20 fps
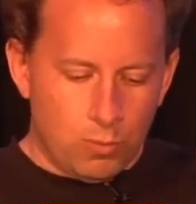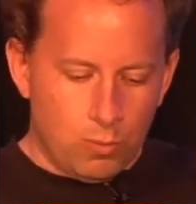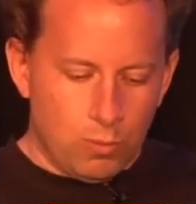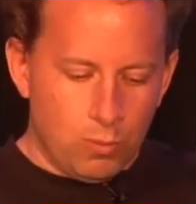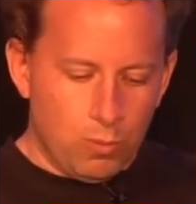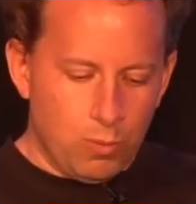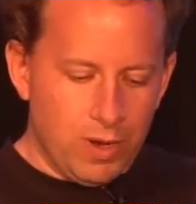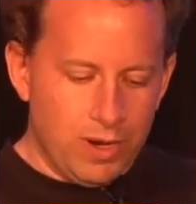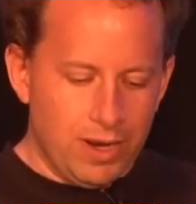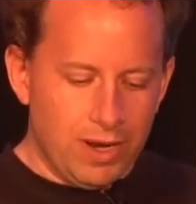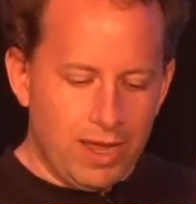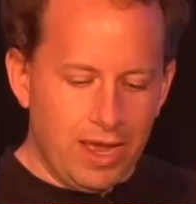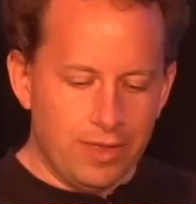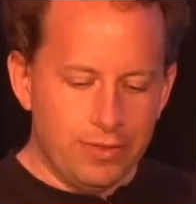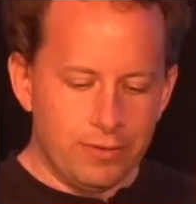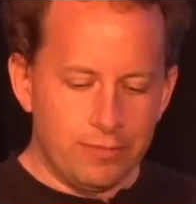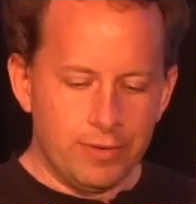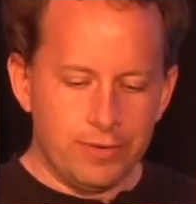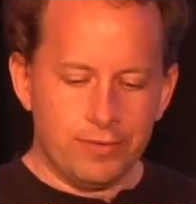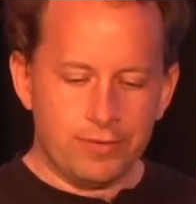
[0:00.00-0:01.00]
when
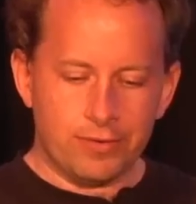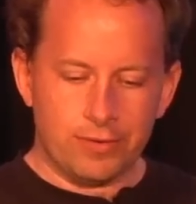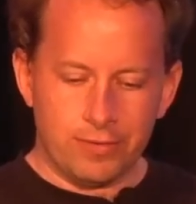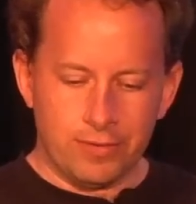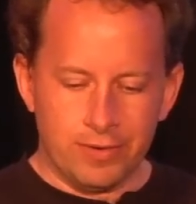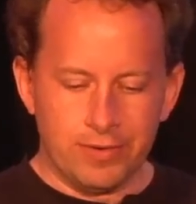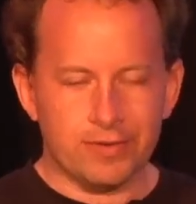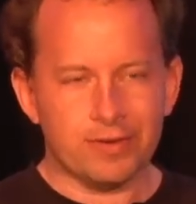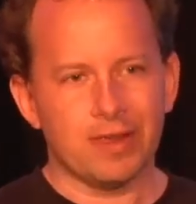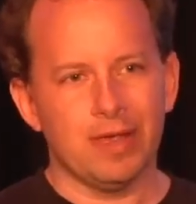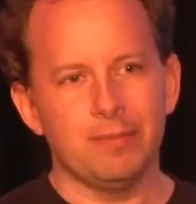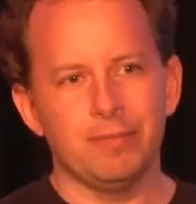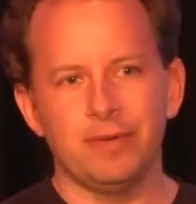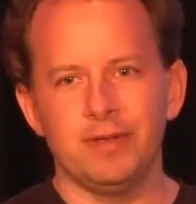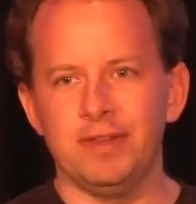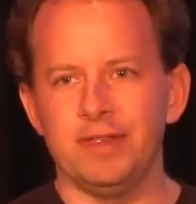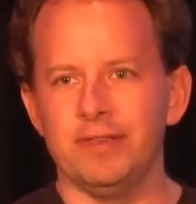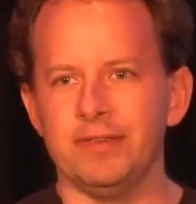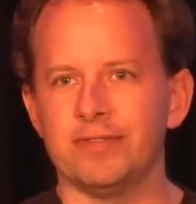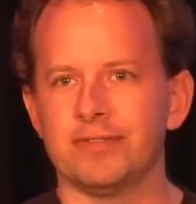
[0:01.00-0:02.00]
other insurance
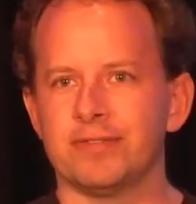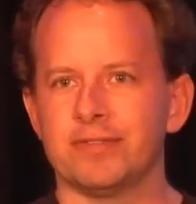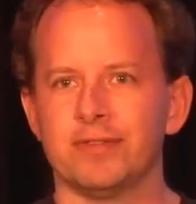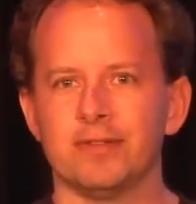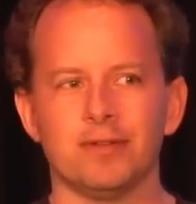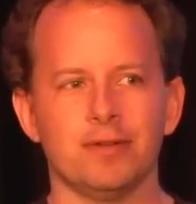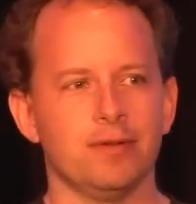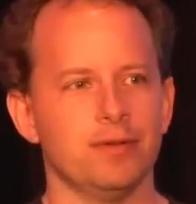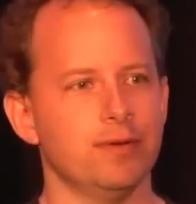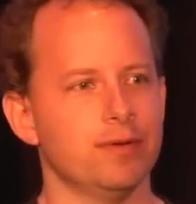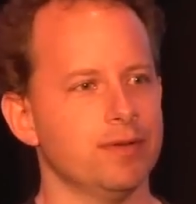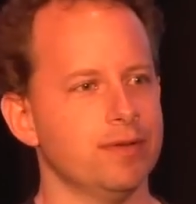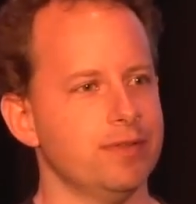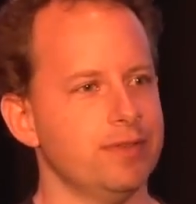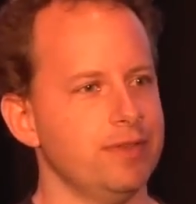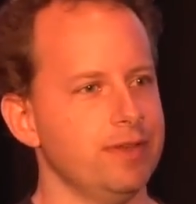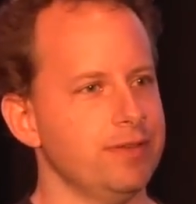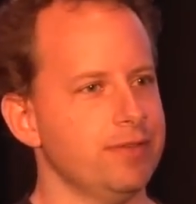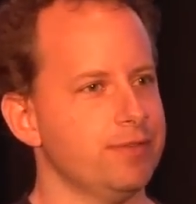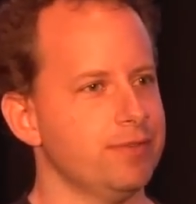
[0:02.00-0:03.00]
companies look at
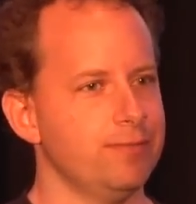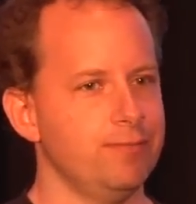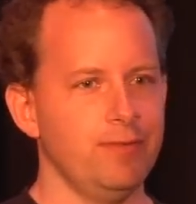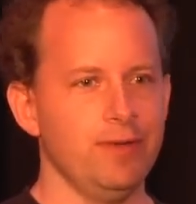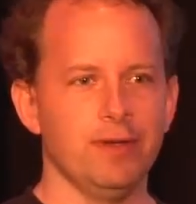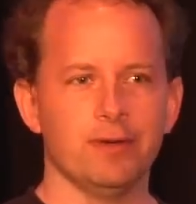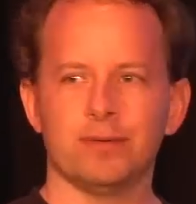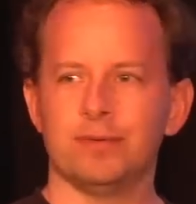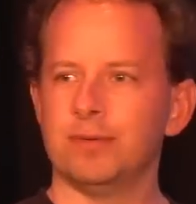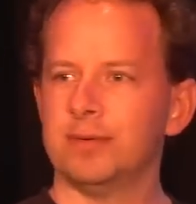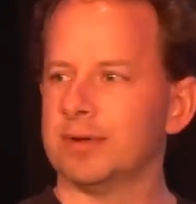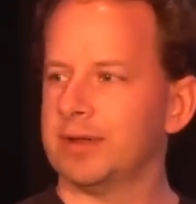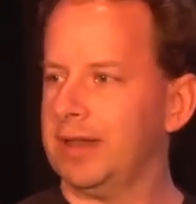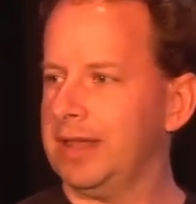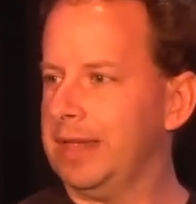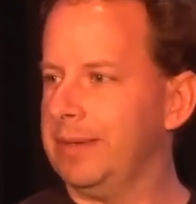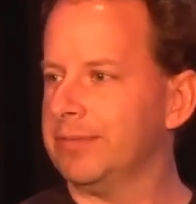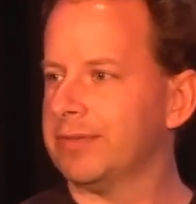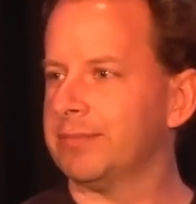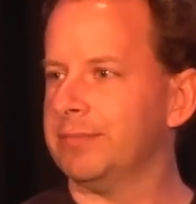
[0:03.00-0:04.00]
this vehicle
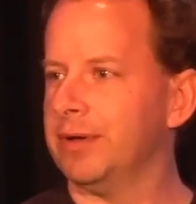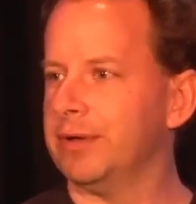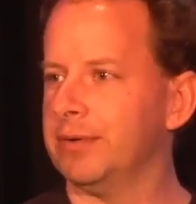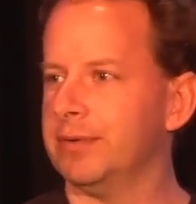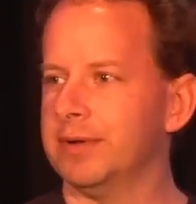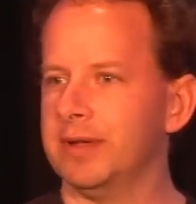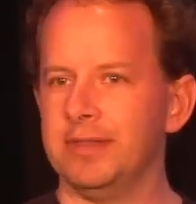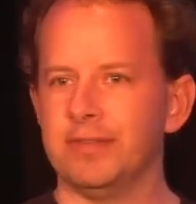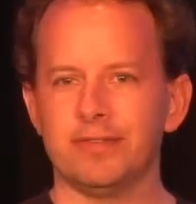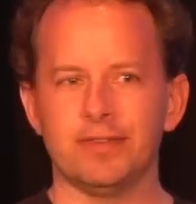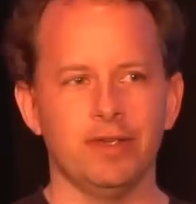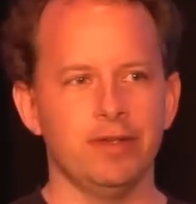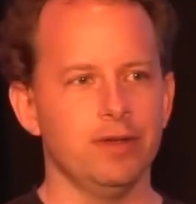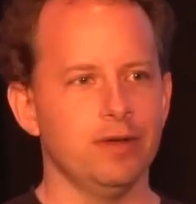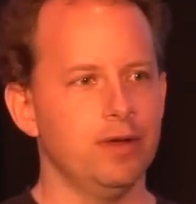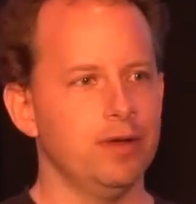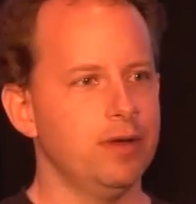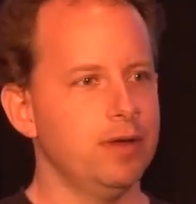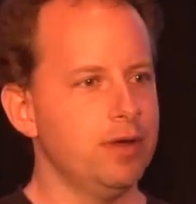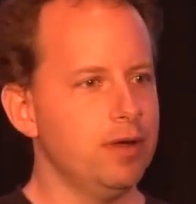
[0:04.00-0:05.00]
claims model and say,
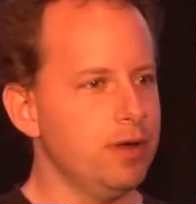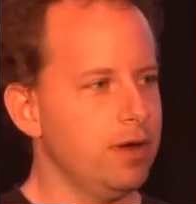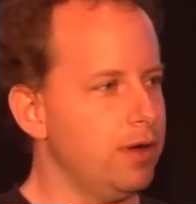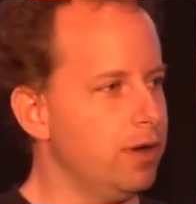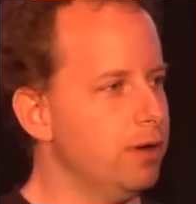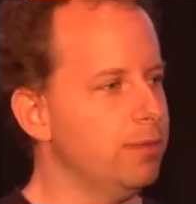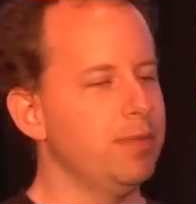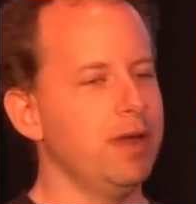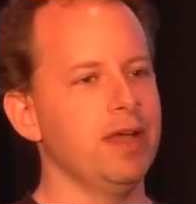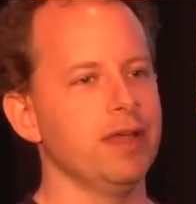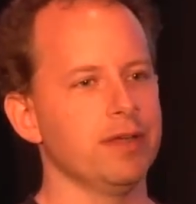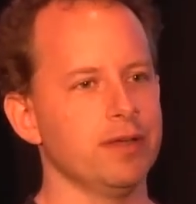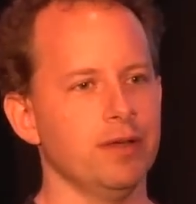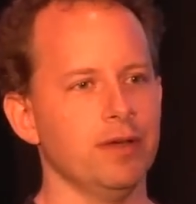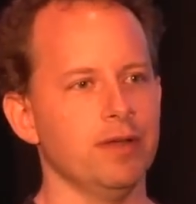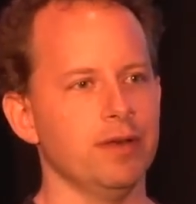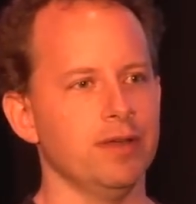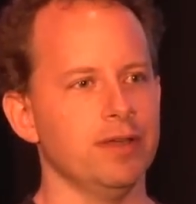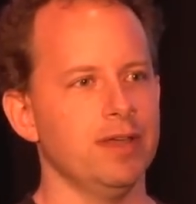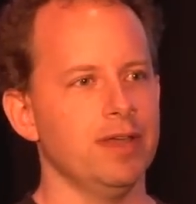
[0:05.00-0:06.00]
oh my
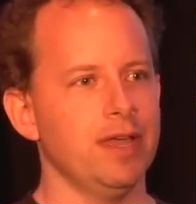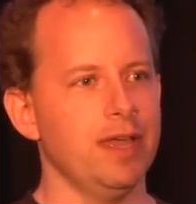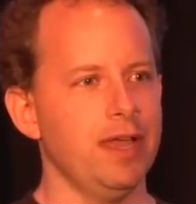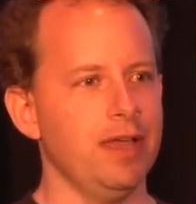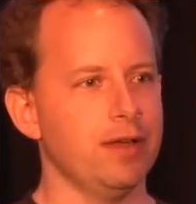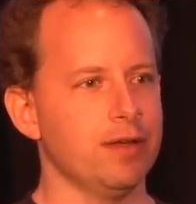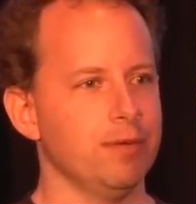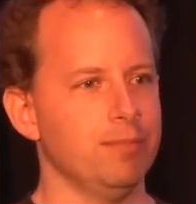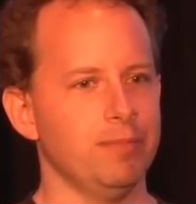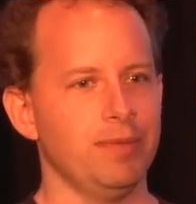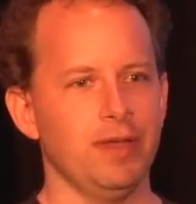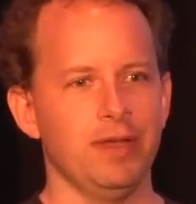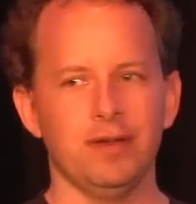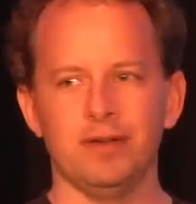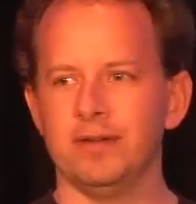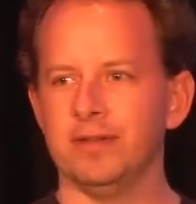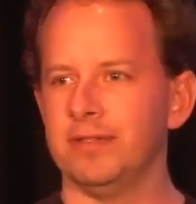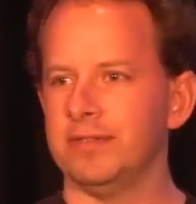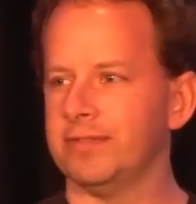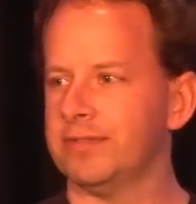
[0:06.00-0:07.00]
God, our
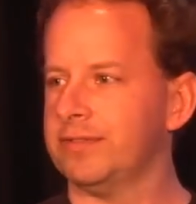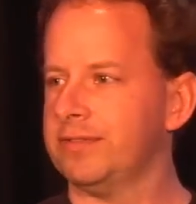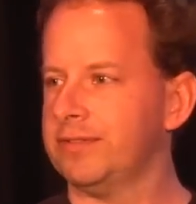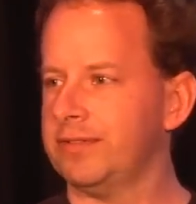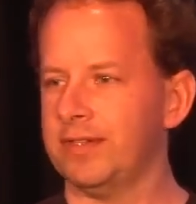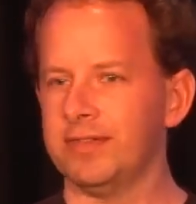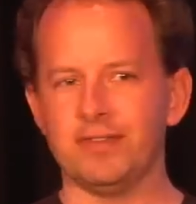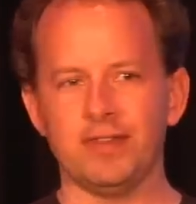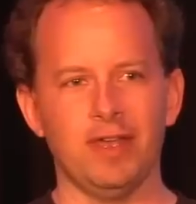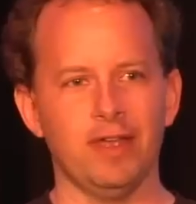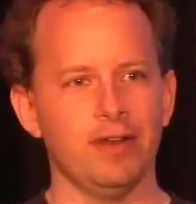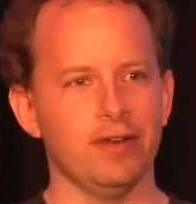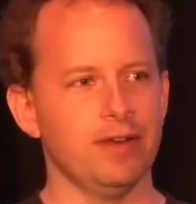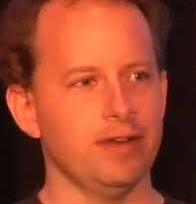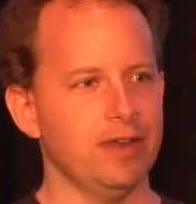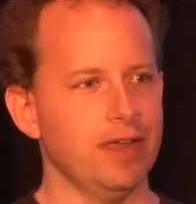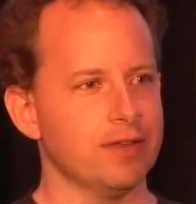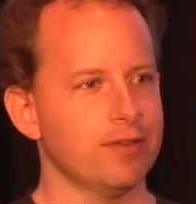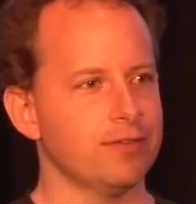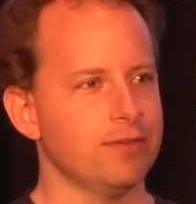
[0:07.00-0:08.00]
competitors just added
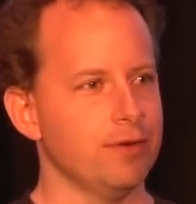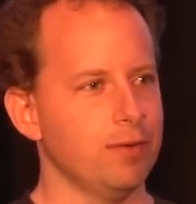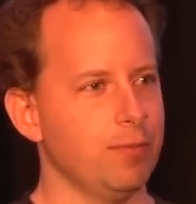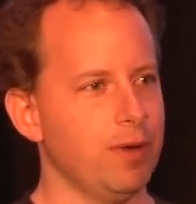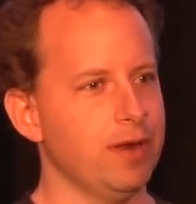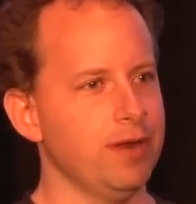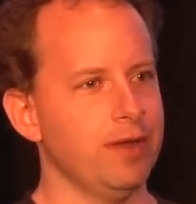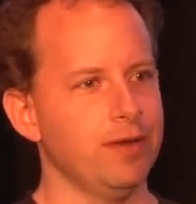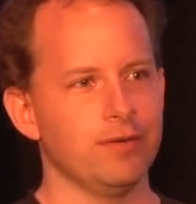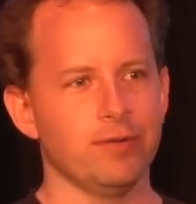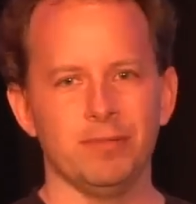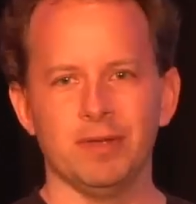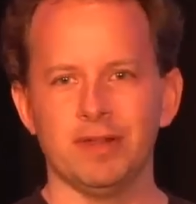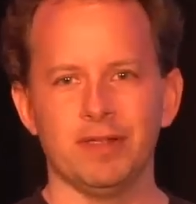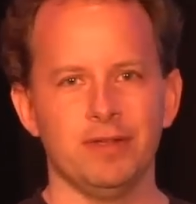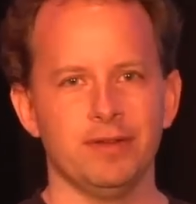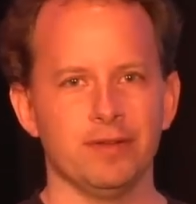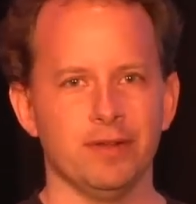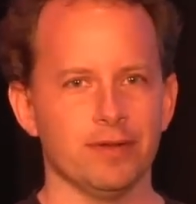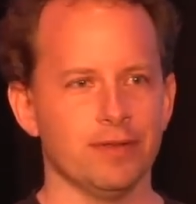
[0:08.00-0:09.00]
an extra $100
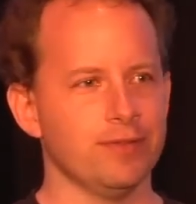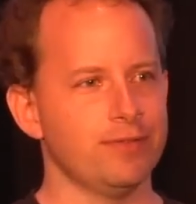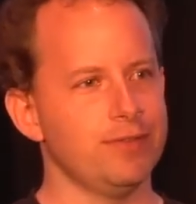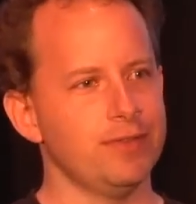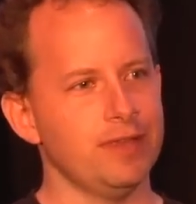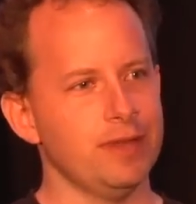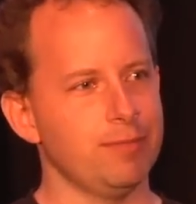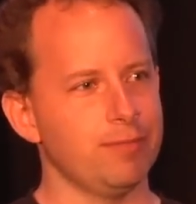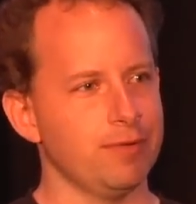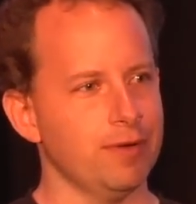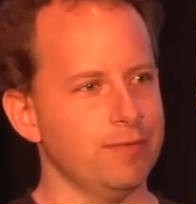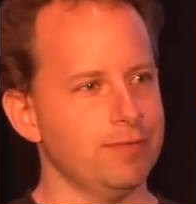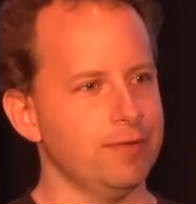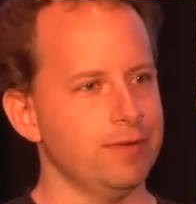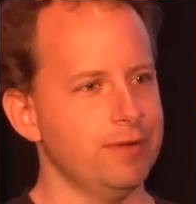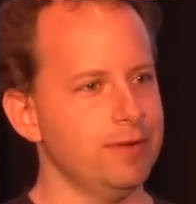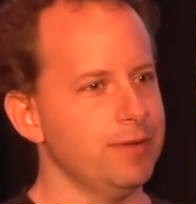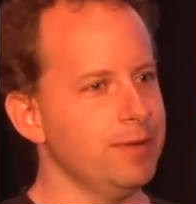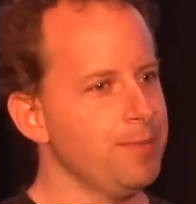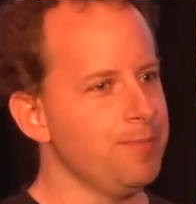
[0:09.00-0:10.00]
million to their
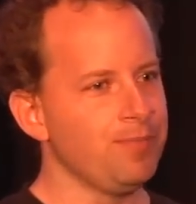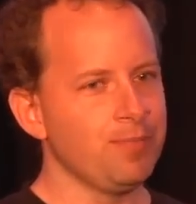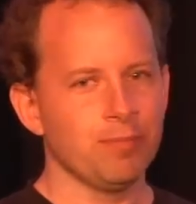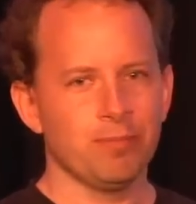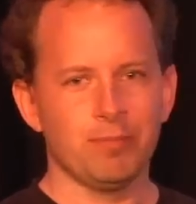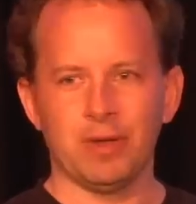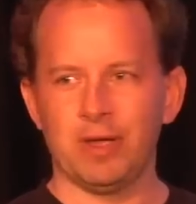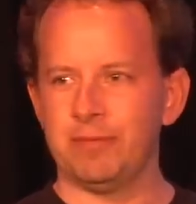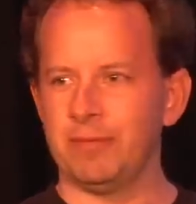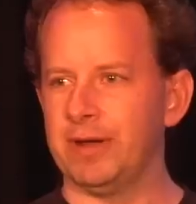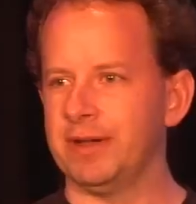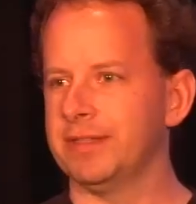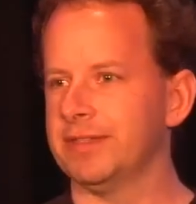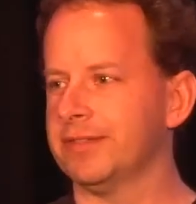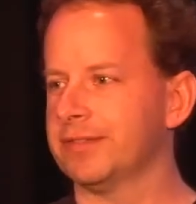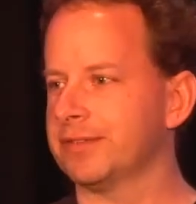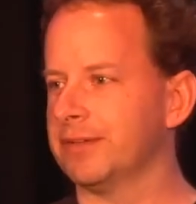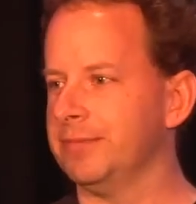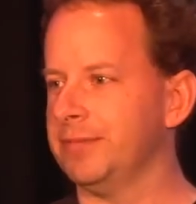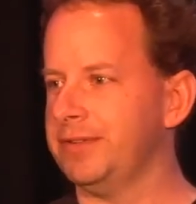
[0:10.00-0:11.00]
profit by running
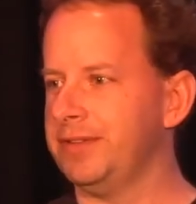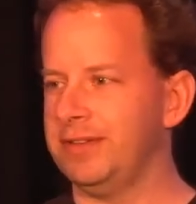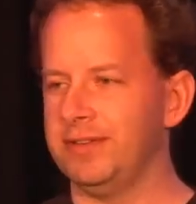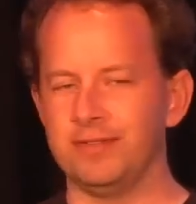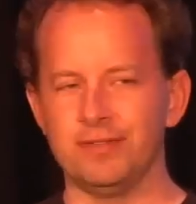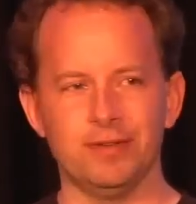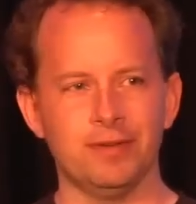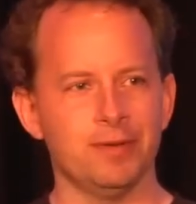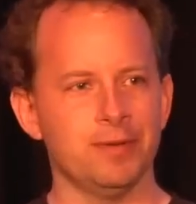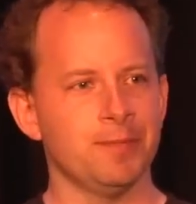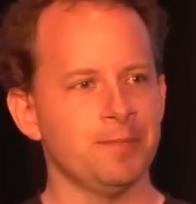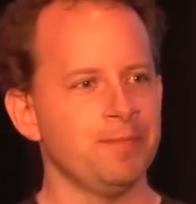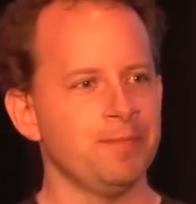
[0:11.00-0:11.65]
this competition.